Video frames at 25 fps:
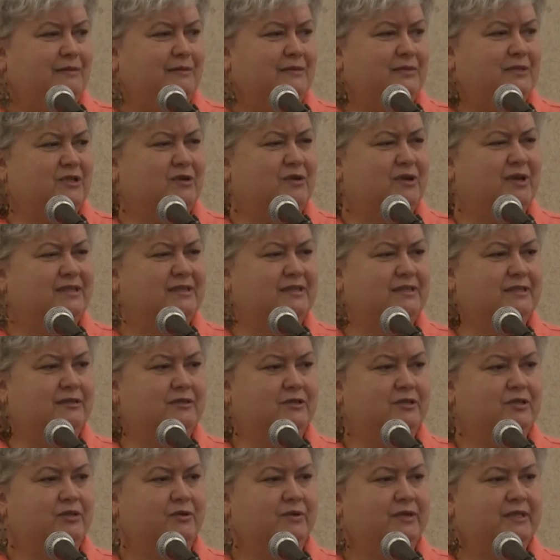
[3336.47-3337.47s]
So
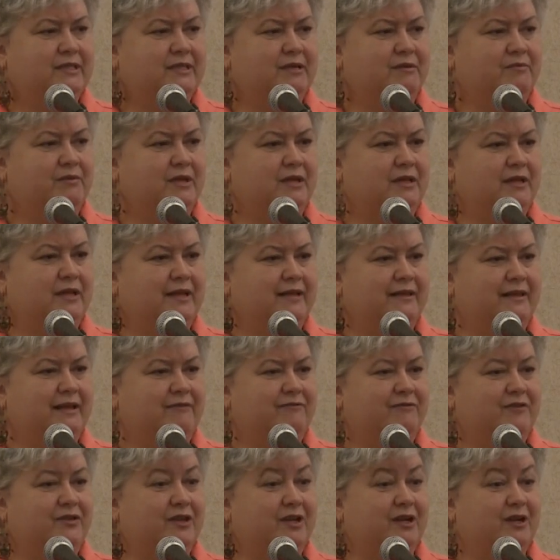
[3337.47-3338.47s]
consider doing something like
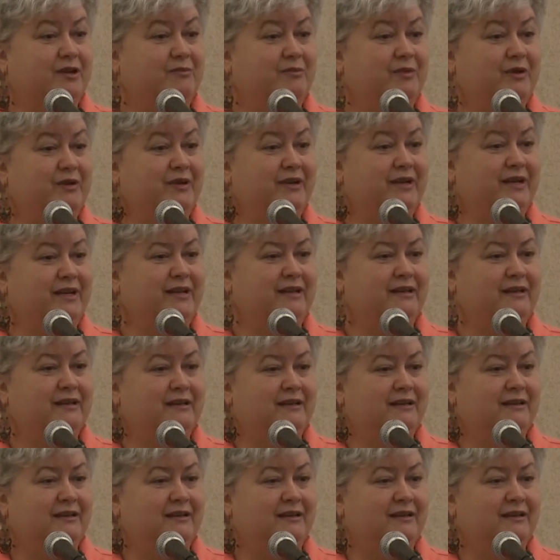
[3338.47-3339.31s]
that for the community.